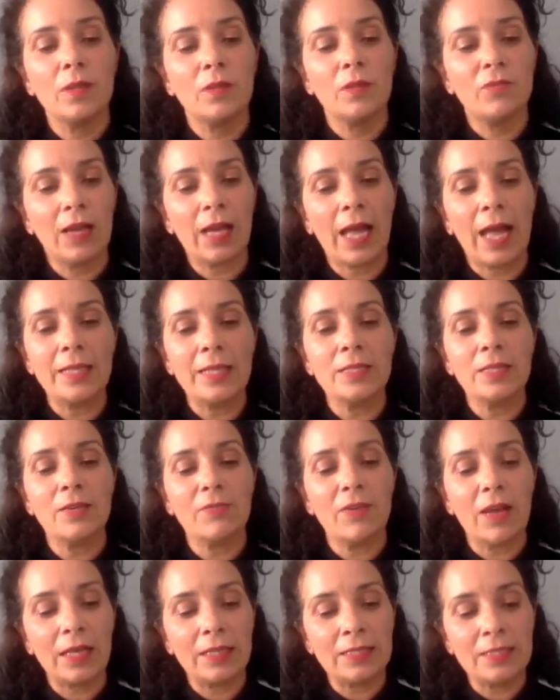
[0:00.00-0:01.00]
if
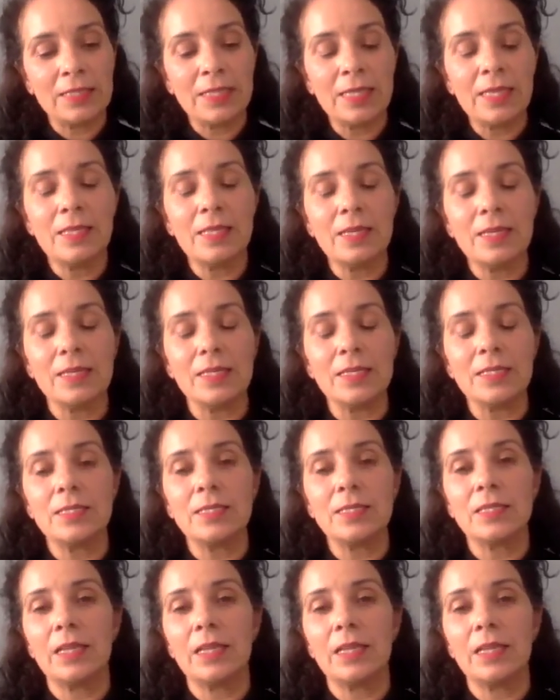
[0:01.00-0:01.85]
I can say this,